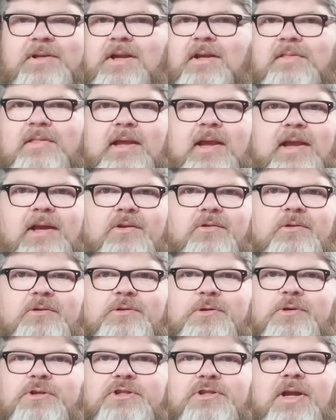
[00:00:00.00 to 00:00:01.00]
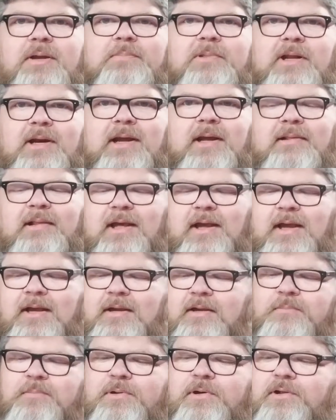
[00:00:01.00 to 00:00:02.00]
Cut the handle to a shape that I
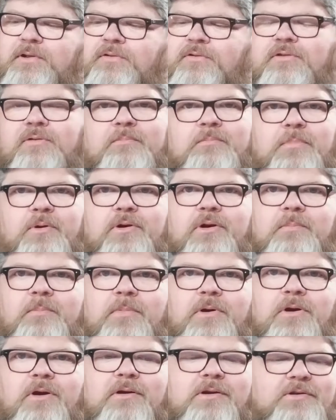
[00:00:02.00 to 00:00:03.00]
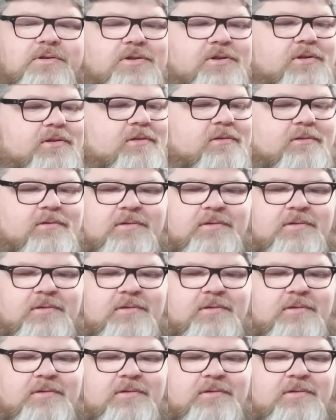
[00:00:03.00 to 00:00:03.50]
like, put in some burn marks.